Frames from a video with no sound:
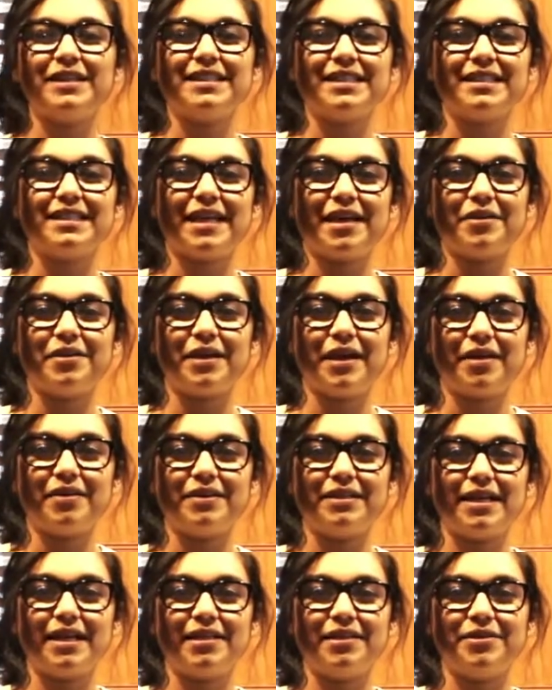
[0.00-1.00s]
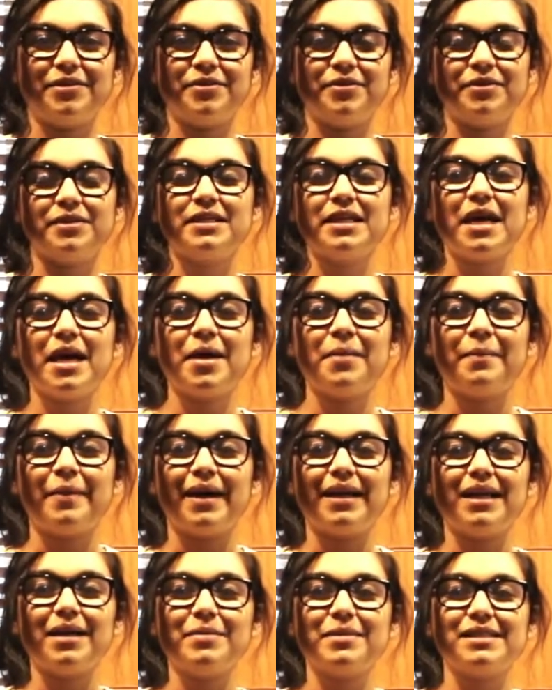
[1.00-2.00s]
Scioto County Daily News.
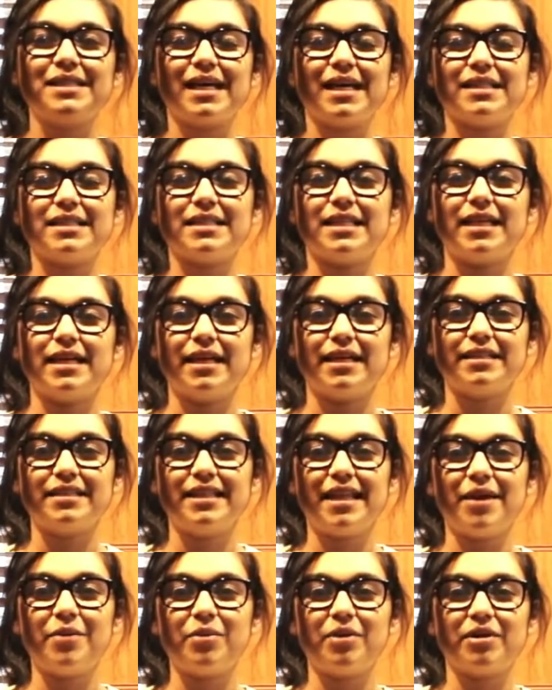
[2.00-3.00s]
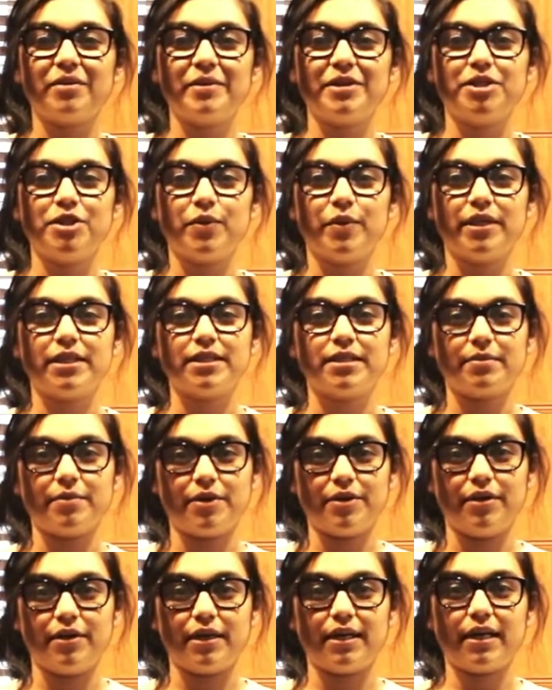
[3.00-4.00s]
My name is Aspa, and today we're going to be doing some
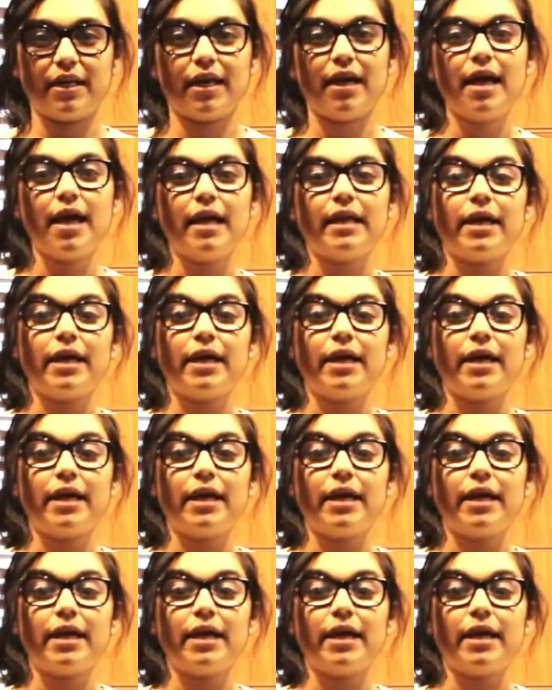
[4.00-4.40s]
cooking.